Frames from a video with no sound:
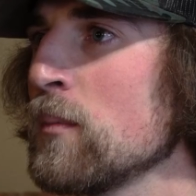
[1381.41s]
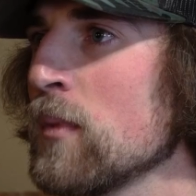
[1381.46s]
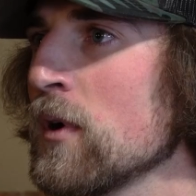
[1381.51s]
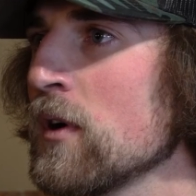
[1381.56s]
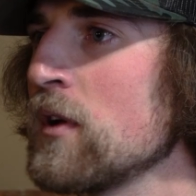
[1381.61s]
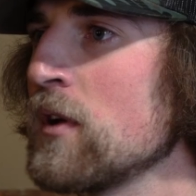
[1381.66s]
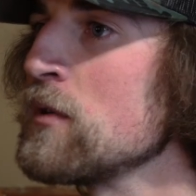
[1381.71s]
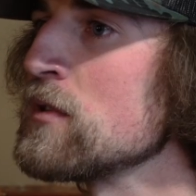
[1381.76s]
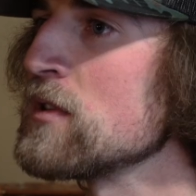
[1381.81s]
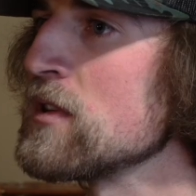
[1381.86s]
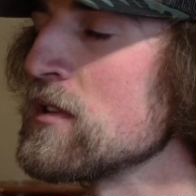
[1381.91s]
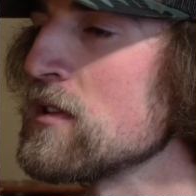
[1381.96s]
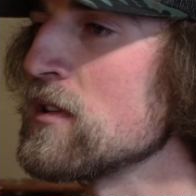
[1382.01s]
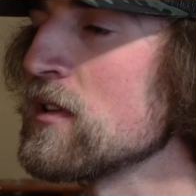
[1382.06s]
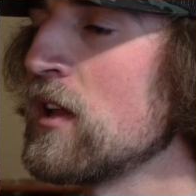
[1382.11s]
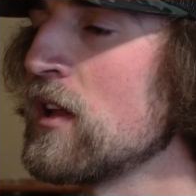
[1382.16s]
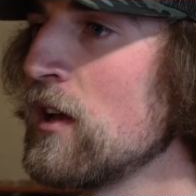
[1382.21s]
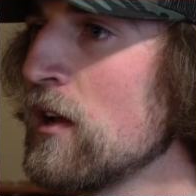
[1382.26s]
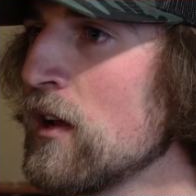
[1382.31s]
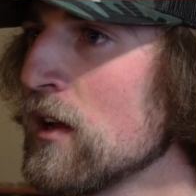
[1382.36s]
produces, and
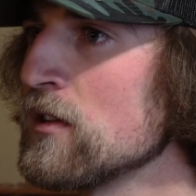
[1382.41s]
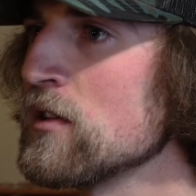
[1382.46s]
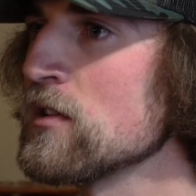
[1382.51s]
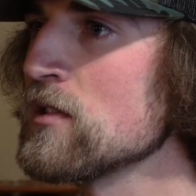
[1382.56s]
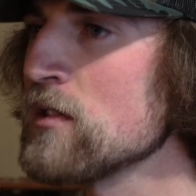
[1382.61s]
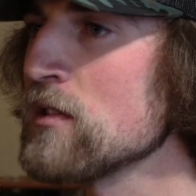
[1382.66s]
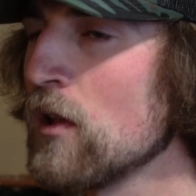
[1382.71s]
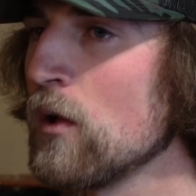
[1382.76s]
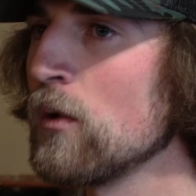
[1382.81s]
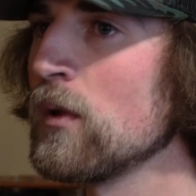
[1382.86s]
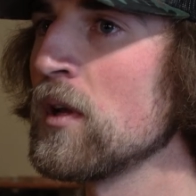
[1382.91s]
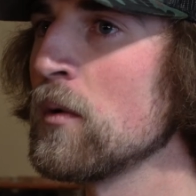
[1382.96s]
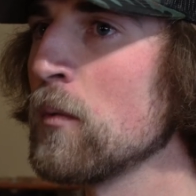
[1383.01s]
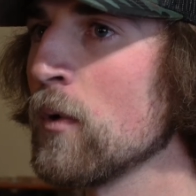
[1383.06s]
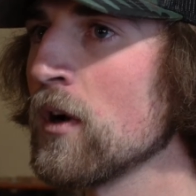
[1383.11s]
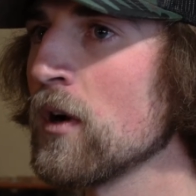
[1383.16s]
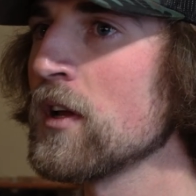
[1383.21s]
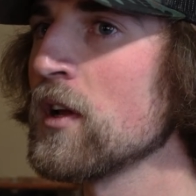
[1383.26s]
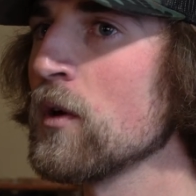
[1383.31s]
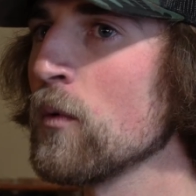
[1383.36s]
then you can just slowly
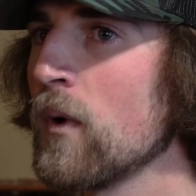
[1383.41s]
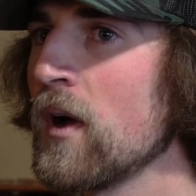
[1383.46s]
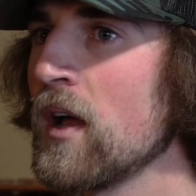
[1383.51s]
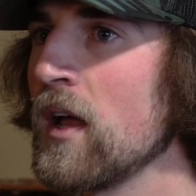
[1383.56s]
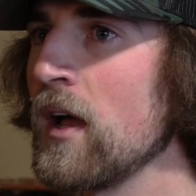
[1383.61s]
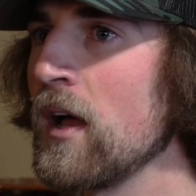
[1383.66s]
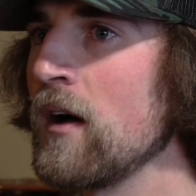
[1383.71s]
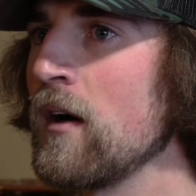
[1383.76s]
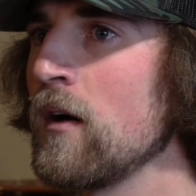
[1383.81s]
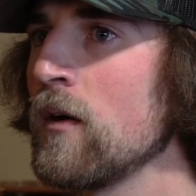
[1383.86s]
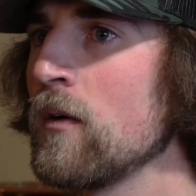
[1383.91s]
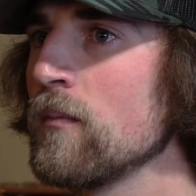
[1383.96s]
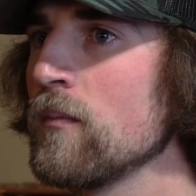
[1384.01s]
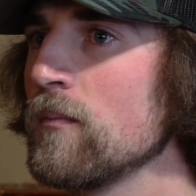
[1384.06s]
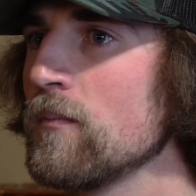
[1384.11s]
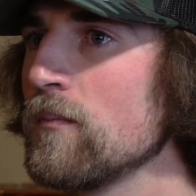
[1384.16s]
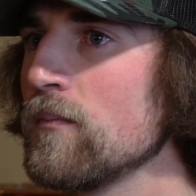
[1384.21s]
work your way out.